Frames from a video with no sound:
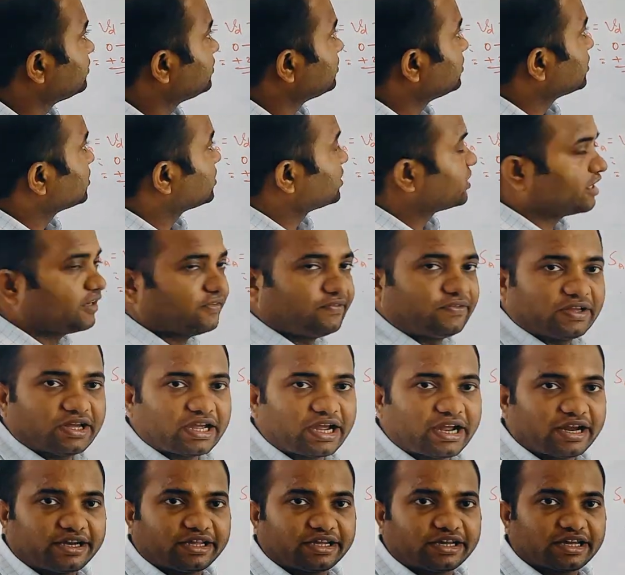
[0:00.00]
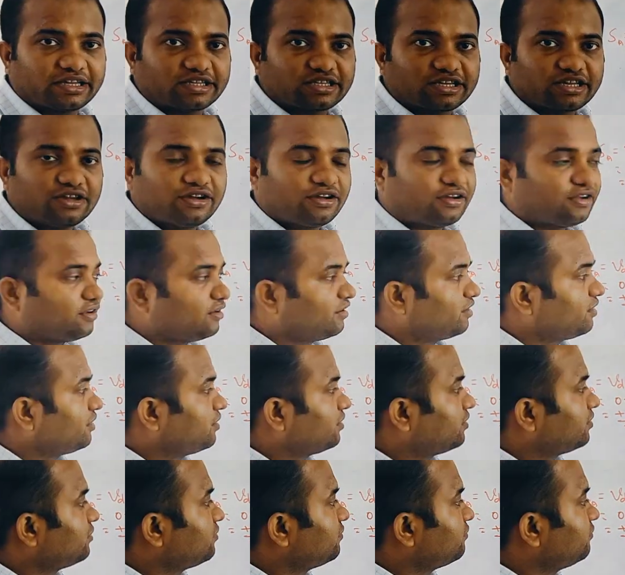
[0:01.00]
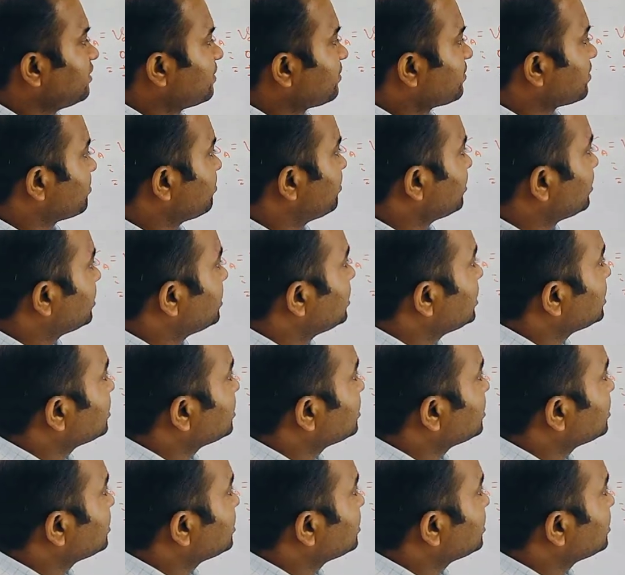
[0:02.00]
just give the heading as we have completed